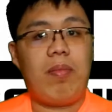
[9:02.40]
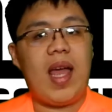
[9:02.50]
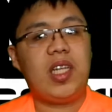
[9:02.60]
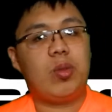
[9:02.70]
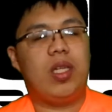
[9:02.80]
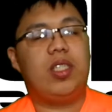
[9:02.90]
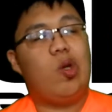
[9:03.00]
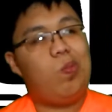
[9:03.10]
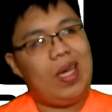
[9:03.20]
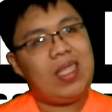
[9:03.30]
management. So
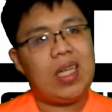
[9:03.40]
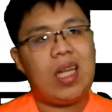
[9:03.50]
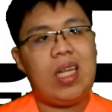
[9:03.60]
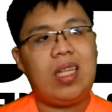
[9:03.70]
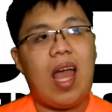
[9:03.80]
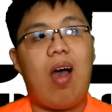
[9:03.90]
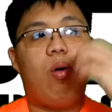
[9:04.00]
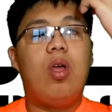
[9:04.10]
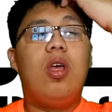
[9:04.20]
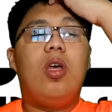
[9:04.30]
basically
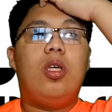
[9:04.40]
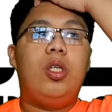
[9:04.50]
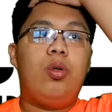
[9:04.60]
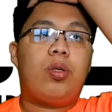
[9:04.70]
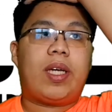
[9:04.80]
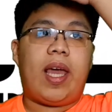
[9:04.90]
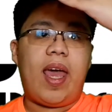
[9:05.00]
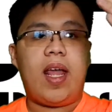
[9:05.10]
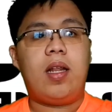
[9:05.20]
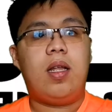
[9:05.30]
now you
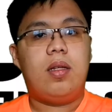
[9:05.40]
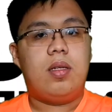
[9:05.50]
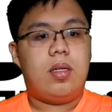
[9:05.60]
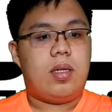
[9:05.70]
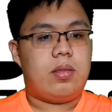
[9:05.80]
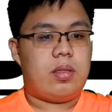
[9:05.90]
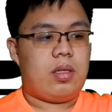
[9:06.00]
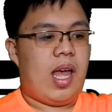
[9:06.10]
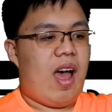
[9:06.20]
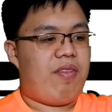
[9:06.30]
can
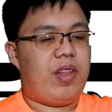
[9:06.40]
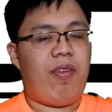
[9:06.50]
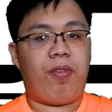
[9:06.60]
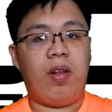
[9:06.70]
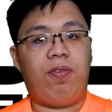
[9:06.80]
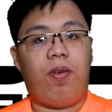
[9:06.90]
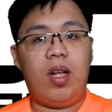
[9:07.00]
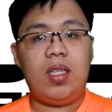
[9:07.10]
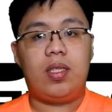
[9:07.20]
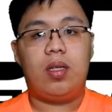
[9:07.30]
have different
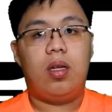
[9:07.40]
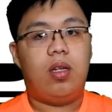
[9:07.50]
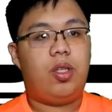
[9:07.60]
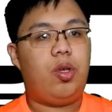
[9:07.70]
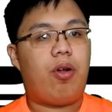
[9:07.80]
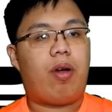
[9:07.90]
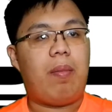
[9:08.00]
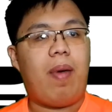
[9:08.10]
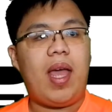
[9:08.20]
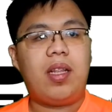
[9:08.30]
fonts to your
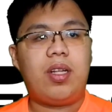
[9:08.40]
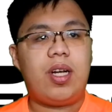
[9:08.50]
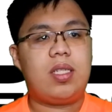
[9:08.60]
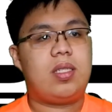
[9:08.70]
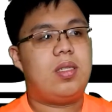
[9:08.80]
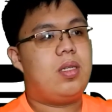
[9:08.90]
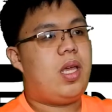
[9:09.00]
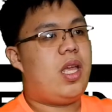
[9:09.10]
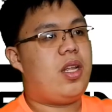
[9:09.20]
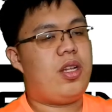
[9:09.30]
reminders
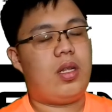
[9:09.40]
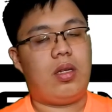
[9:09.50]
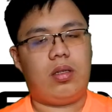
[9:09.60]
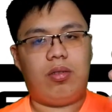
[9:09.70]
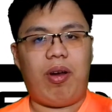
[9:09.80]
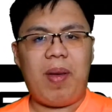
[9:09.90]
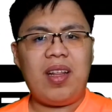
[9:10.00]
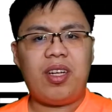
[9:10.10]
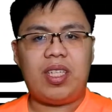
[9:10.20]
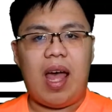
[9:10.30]
and
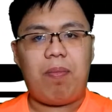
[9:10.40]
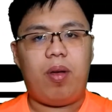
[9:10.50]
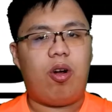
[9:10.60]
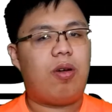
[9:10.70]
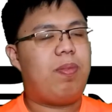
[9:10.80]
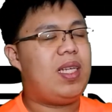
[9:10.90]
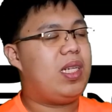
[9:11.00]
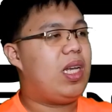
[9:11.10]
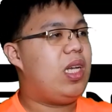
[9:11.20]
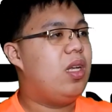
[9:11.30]
reminders app, or
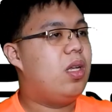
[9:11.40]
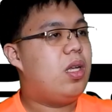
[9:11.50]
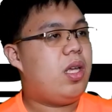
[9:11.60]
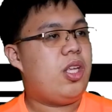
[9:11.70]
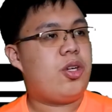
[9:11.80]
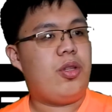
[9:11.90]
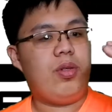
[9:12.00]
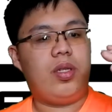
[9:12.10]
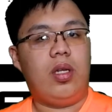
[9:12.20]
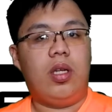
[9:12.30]
basically
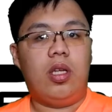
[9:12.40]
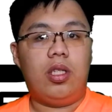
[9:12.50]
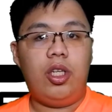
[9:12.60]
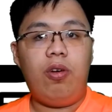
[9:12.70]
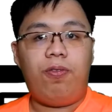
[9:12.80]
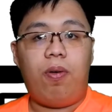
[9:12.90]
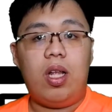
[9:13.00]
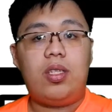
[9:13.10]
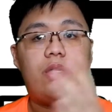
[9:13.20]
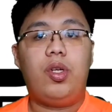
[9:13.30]
introduce new
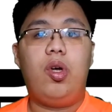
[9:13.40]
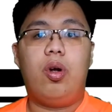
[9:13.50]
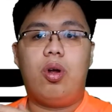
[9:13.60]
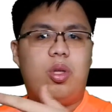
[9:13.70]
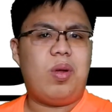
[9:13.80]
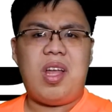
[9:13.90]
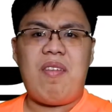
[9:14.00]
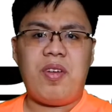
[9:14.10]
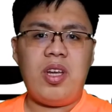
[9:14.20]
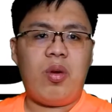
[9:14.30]
fonts to
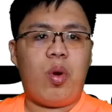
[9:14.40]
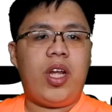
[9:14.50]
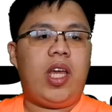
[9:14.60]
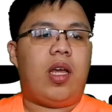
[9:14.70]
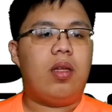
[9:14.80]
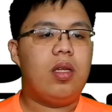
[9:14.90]
whatever you're working.